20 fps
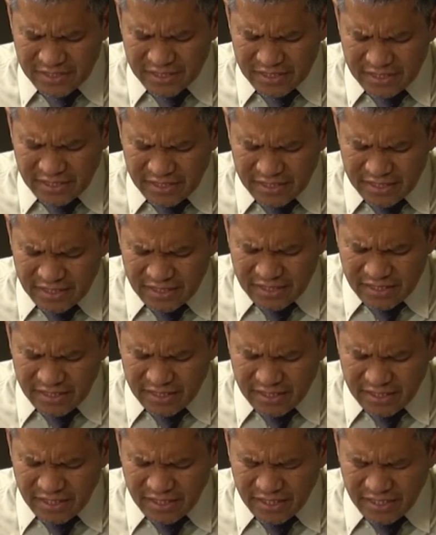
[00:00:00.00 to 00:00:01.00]
It is
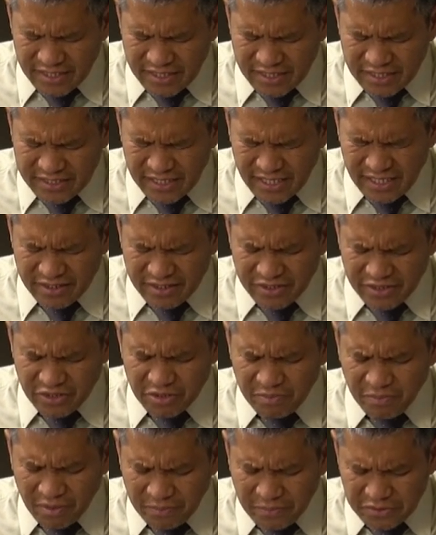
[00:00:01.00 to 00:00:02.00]
under your purpose
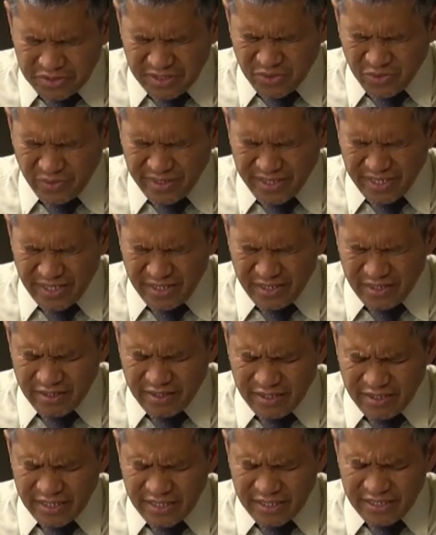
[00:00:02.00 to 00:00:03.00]
that we are here, and it
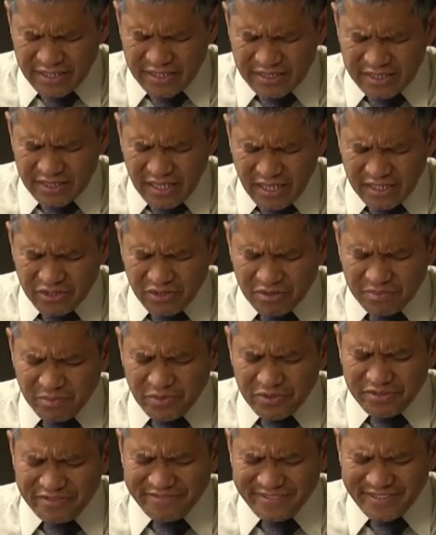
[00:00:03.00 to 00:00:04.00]
is at your
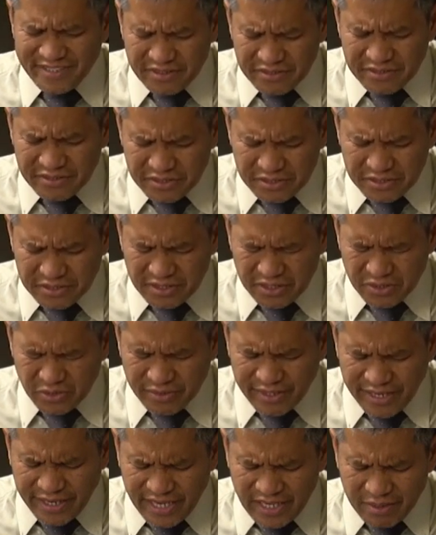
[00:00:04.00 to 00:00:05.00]
providence that we are
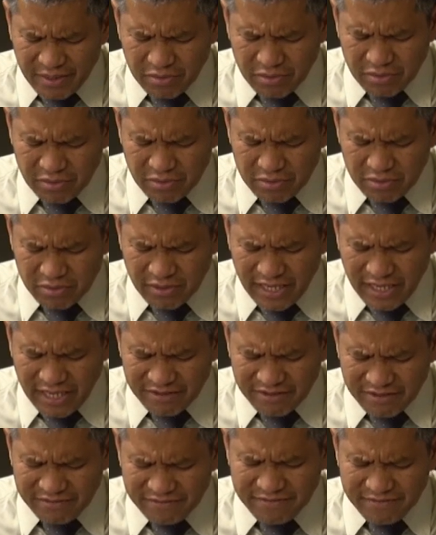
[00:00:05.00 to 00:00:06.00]
able to have
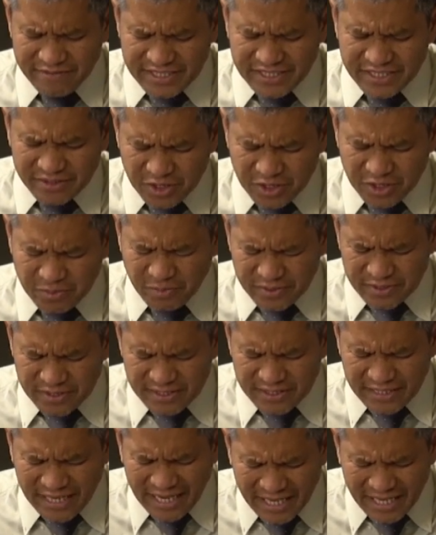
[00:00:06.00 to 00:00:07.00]
this time
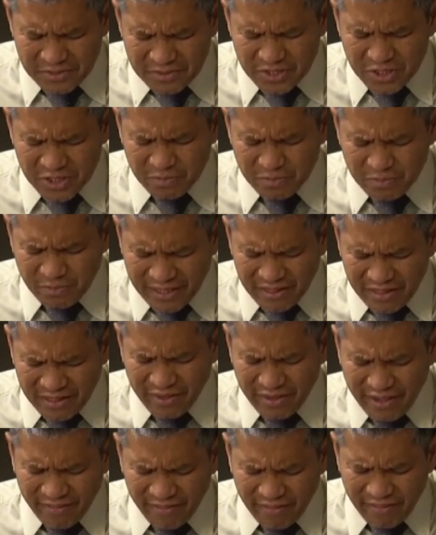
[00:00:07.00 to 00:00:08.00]
spent together
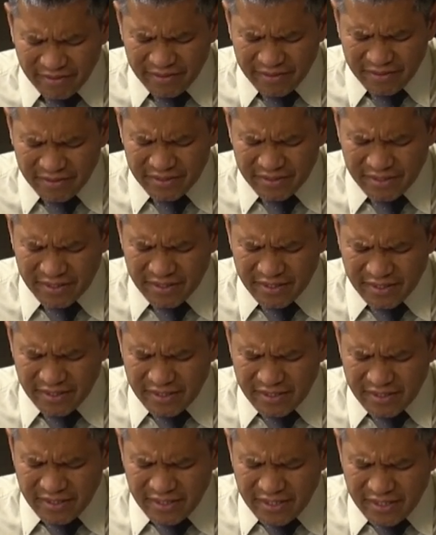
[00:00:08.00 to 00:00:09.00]
in
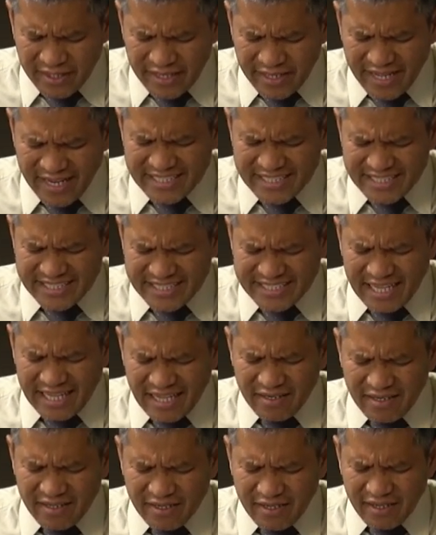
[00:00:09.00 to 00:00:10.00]
understanding and
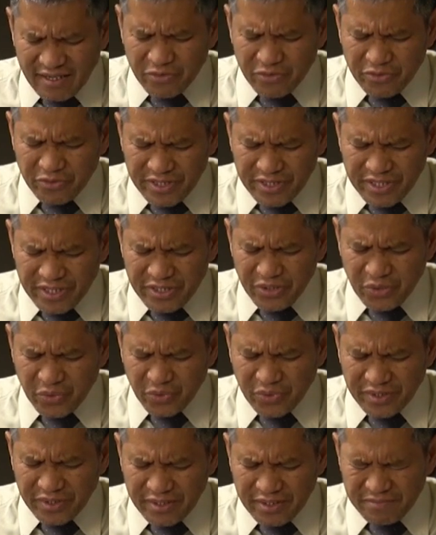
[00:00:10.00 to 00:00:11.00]
reading your word,
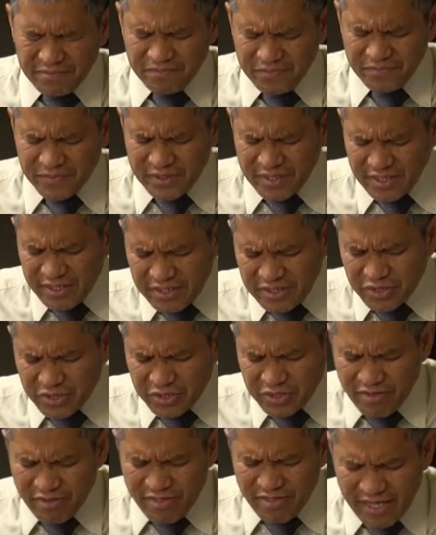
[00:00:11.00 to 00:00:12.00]
so that
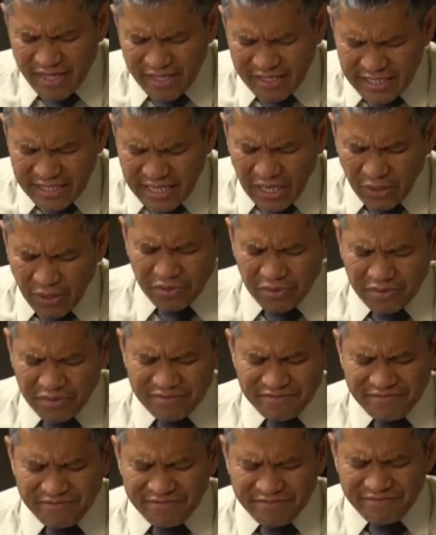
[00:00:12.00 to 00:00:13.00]
our
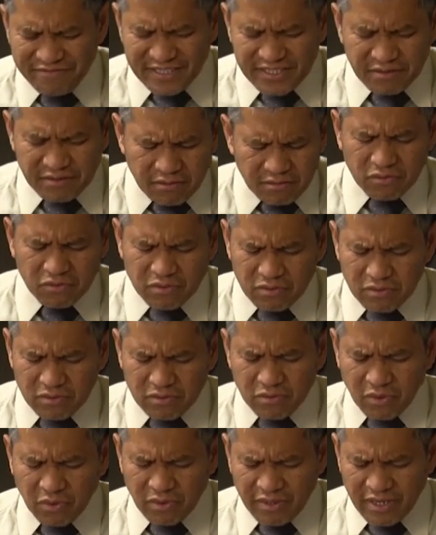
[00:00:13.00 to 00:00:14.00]
vessel would not
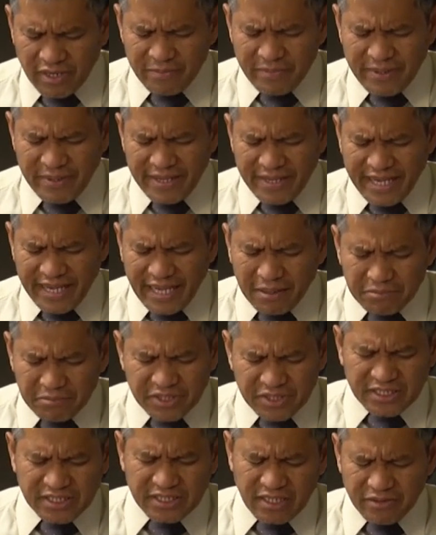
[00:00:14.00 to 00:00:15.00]
be empty with
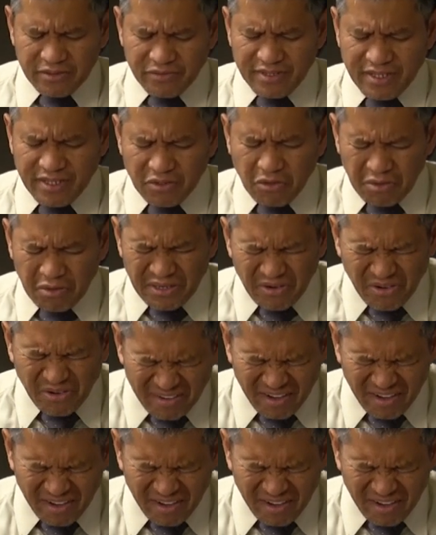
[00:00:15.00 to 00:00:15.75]
that holy oil.